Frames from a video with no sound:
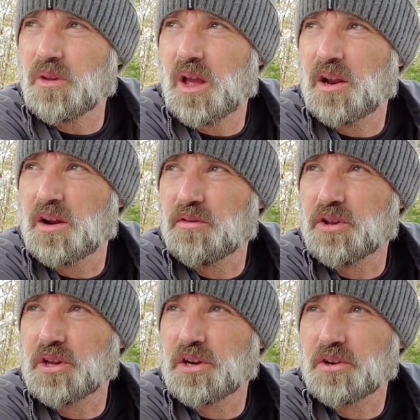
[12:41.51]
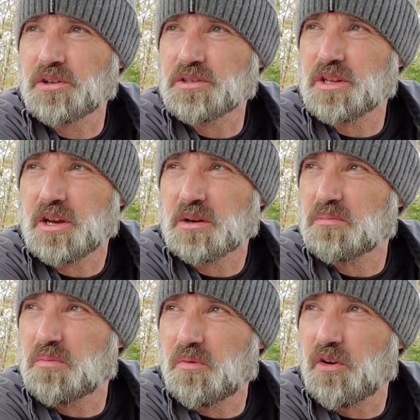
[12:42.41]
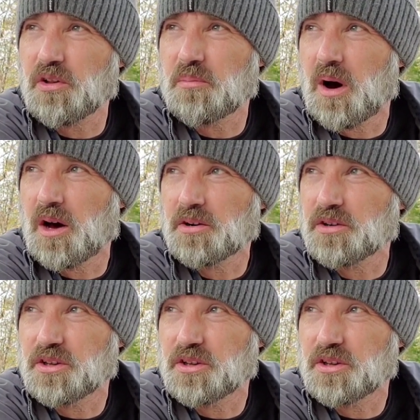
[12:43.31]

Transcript: And everything here is like fairly modern.